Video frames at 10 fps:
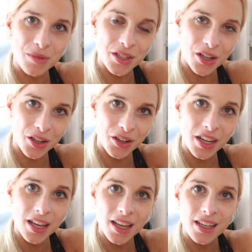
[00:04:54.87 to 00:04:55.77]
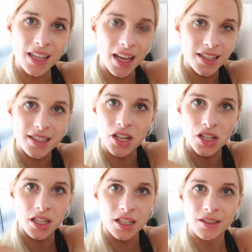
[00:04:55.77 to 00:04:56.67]
So yeah, such
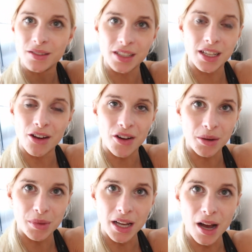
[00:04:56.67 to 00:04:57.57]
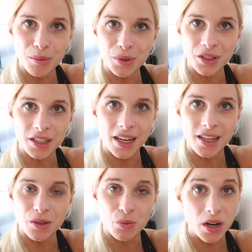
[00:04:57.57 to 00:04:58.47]
a incredibly humble
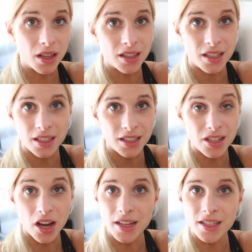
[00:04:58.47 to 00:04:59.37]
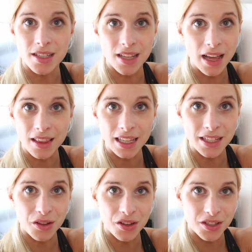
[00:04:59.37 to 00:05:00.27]
and one of the nicest
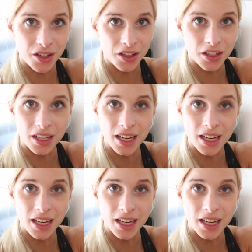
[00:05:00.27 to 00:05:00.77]
athletes on the circuit.